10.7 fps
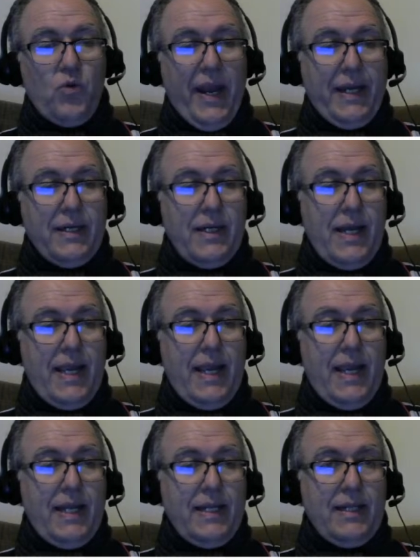all right, great.
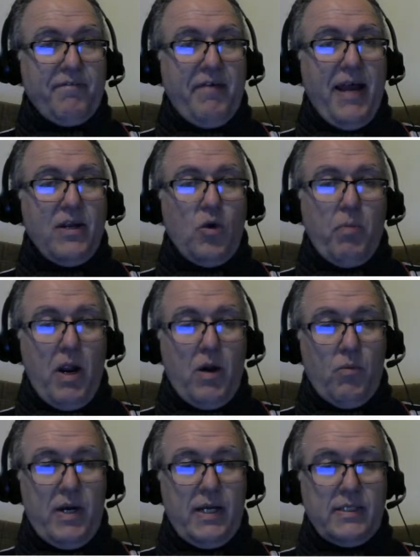And then the final
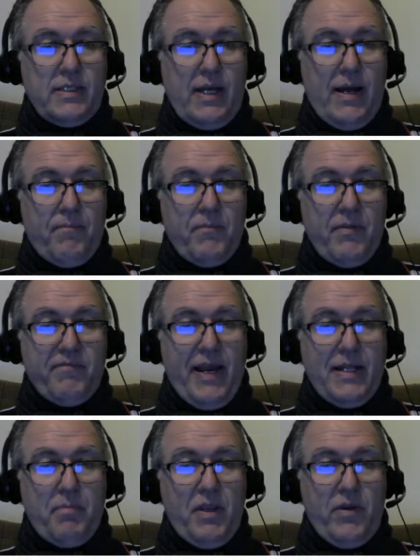part was
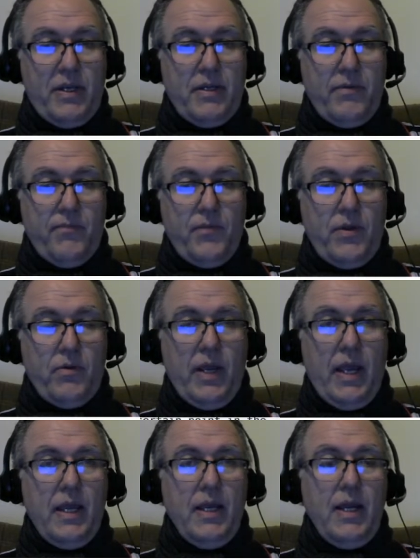find the period.
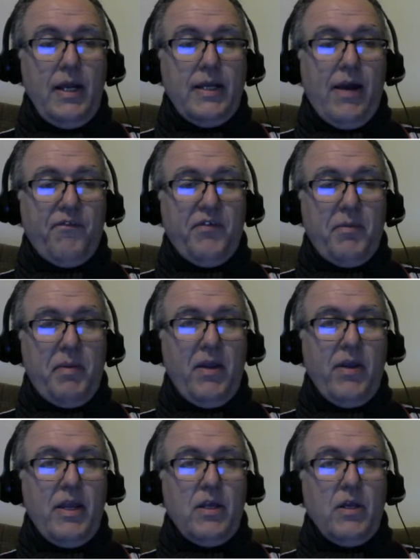Okay, now for the
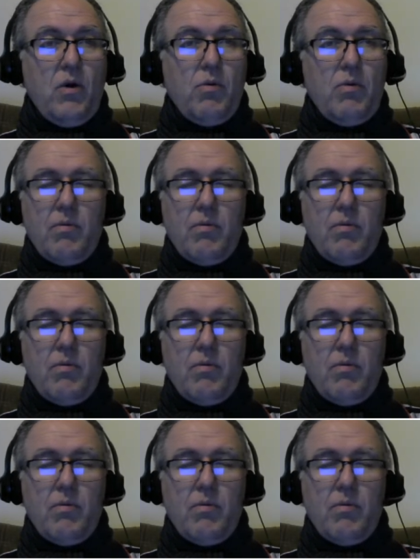period,